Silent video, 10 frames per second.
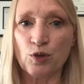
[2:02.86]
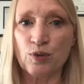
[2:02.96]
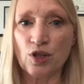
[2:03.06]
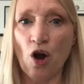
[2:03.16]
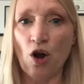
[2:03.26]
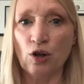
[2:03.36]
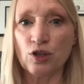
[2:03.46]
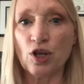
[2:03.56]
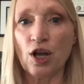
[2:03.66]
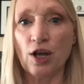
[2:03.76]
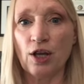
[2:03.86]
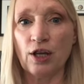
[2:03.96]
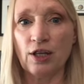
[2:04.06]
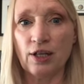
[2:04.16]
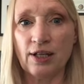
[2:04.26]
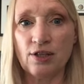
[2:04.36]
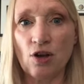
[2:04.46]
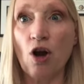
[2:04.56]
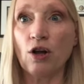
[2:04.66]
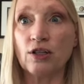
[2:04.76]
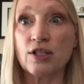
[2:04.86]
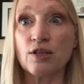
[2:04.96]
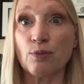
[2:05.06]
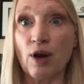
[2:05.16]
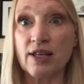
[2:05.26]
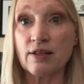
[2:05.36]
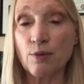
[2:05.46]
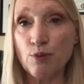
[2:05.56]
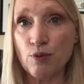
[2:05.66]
is called Nebraska